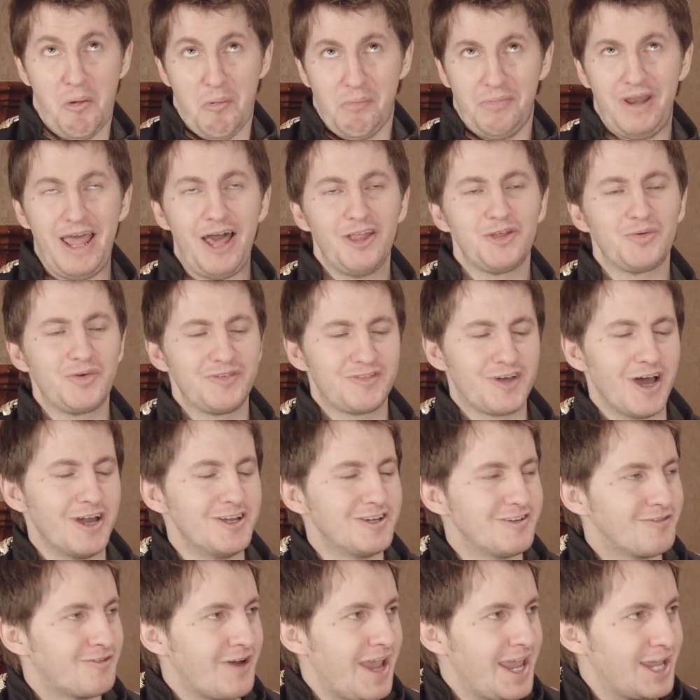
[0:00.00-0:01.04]
now that we've
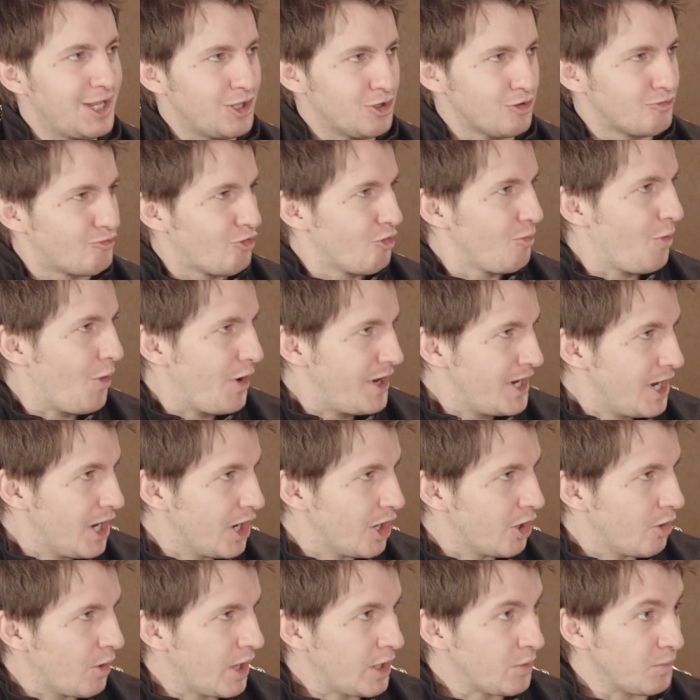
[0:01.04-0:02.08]
gotten to Angular
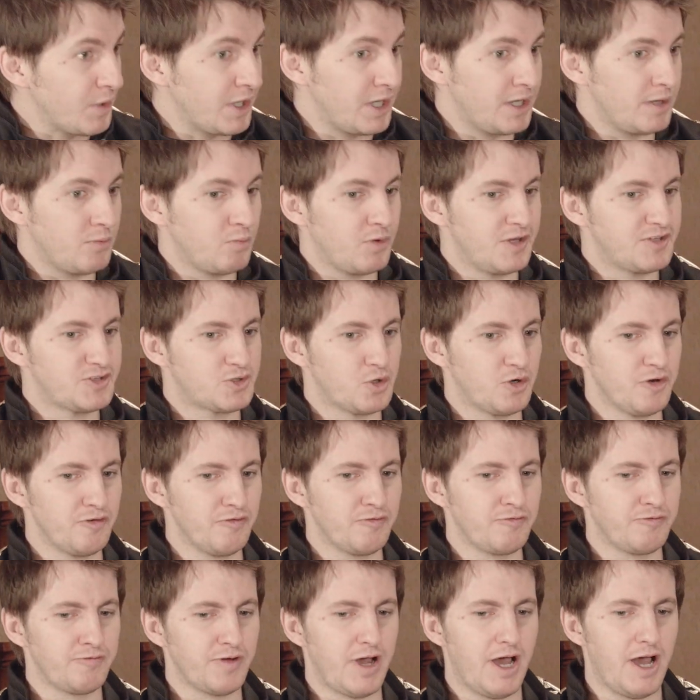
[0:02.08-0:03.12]
4.0 and we sort
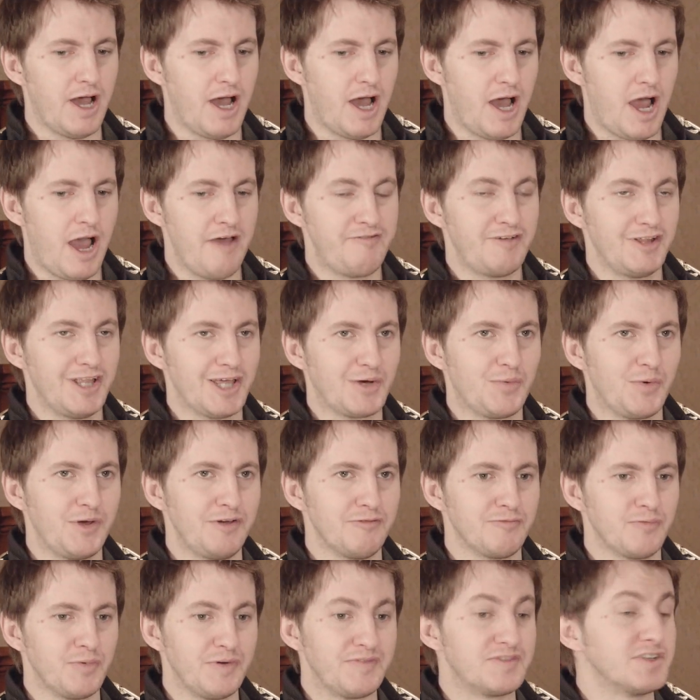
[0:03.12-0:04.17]
of, I feel like
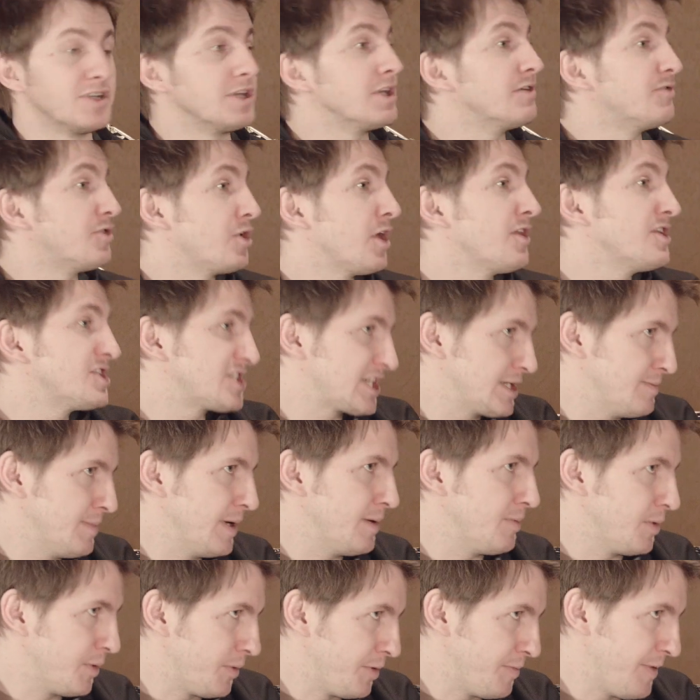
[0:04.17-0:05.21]
we've delivered on this
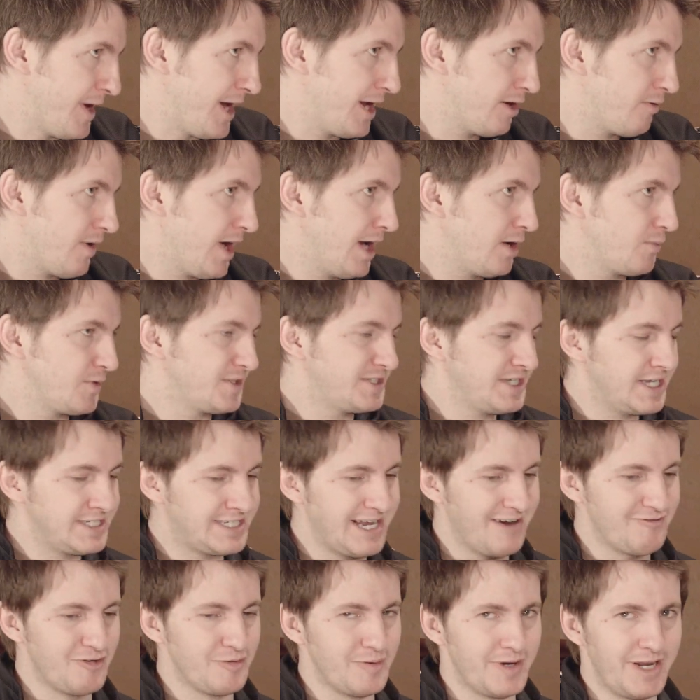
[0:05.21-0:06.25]
commitment we made, right? We said
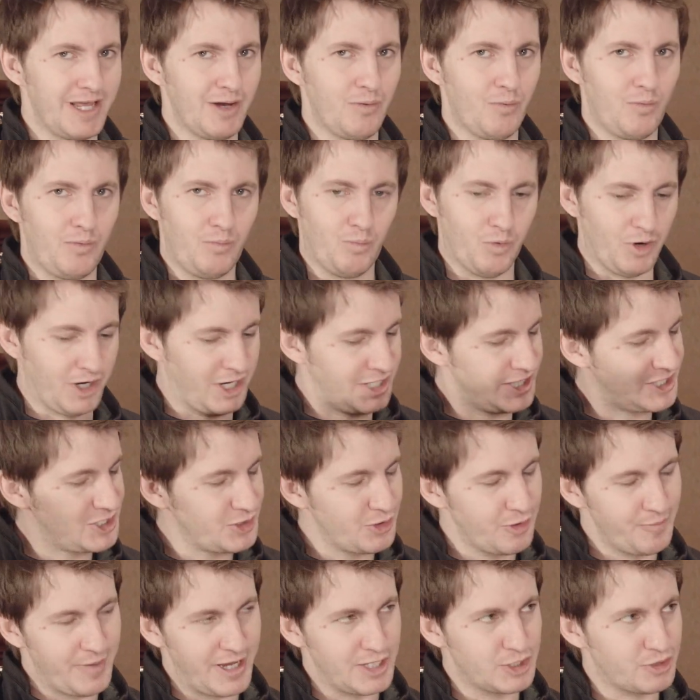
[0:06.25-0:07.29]
to everybody, we're going to
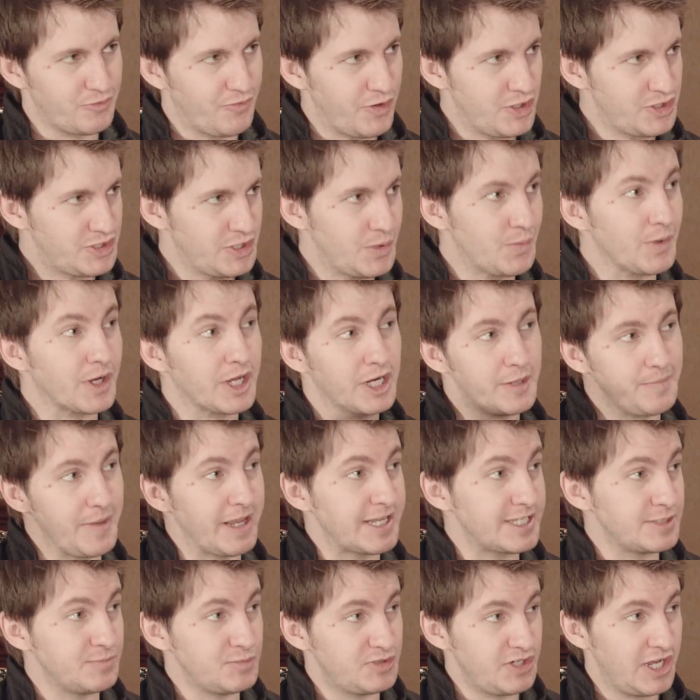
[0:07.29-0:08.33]
do a major version, we're going to
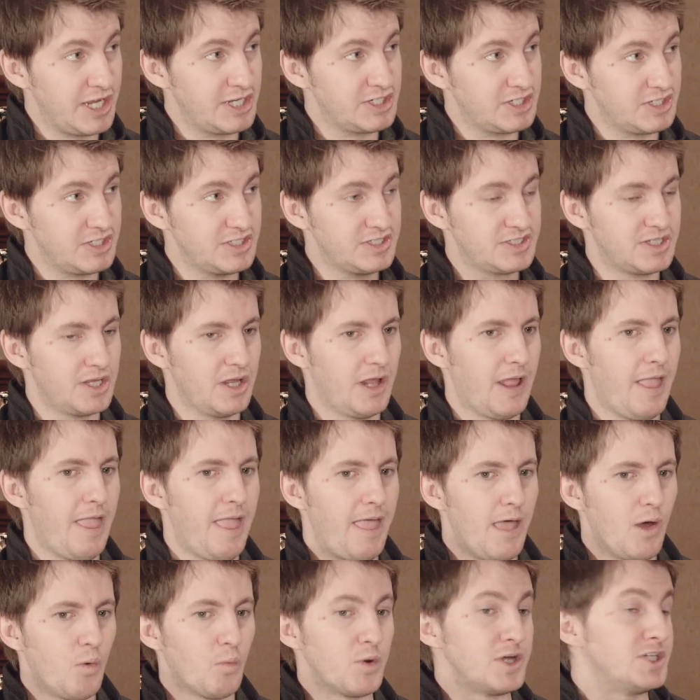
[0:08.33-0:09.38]
make some changes,
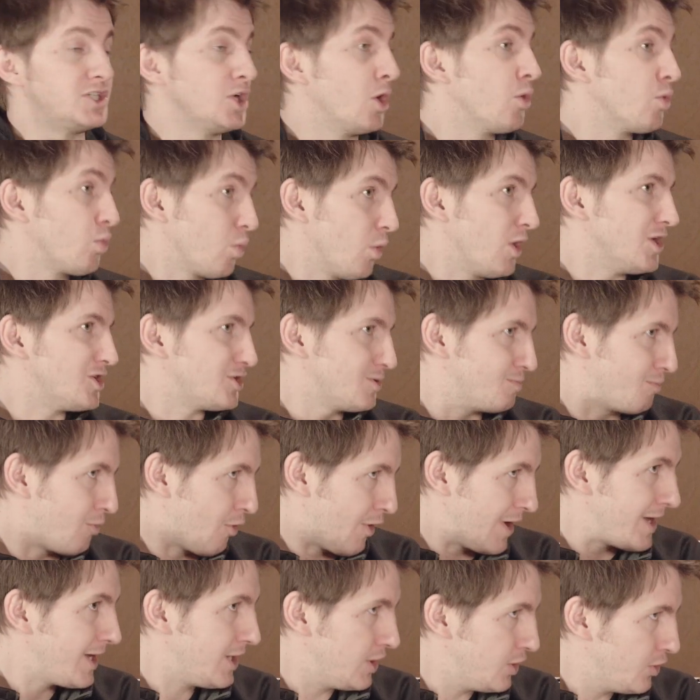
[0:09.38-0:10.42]
we don't want to
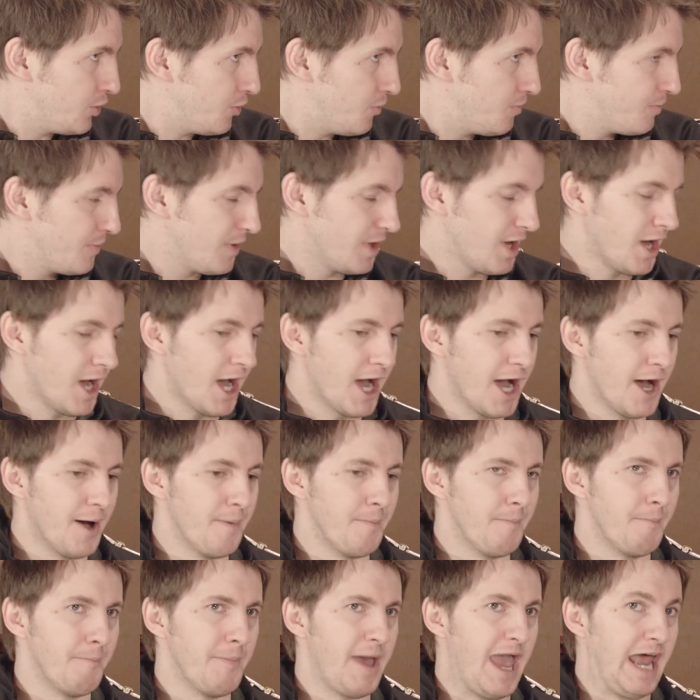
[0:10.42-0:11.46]
break you.
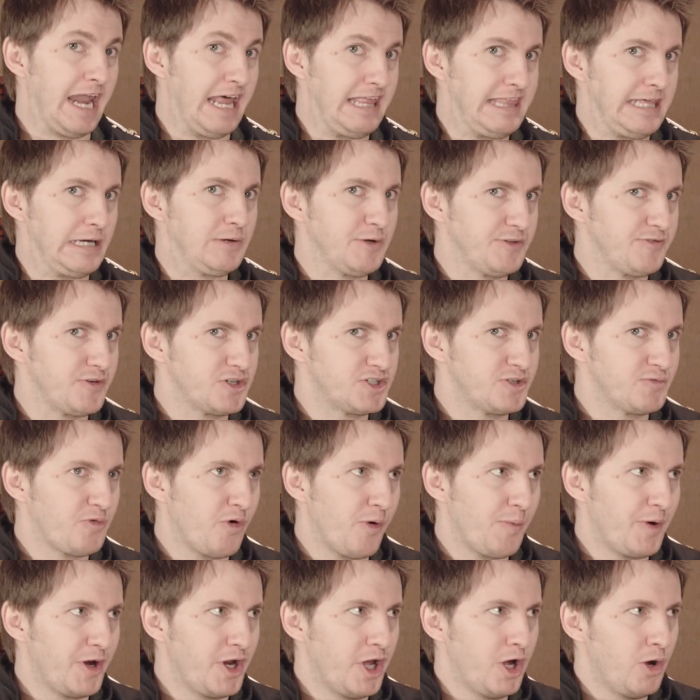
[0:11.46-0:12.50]
And I think with version
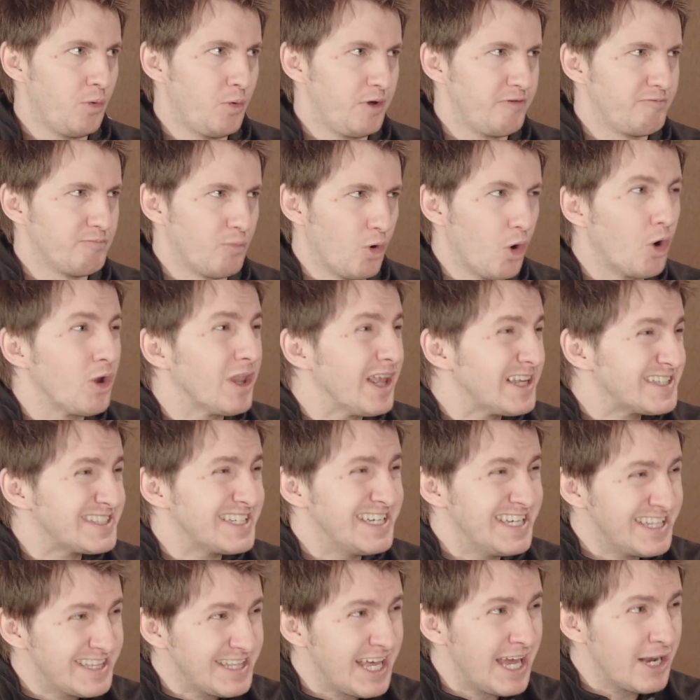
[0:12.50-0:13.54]
4.0, we've more or less
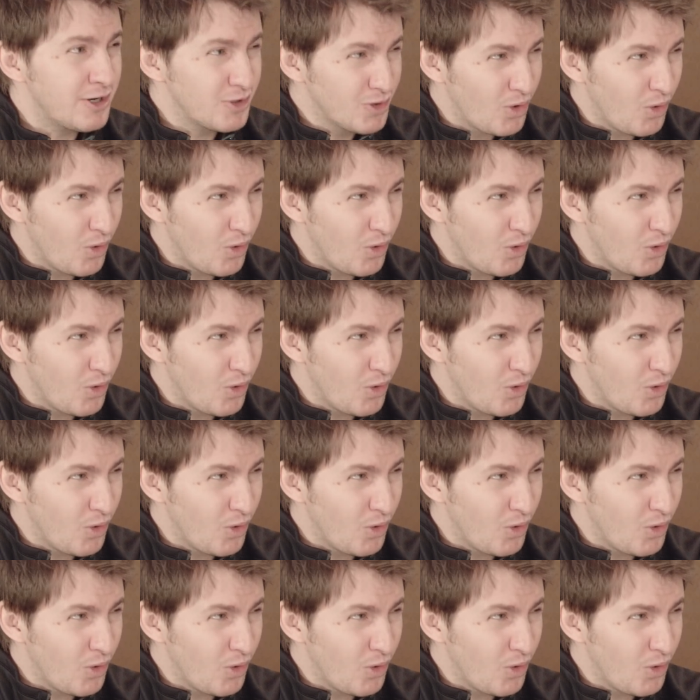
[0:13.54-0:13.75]
hit that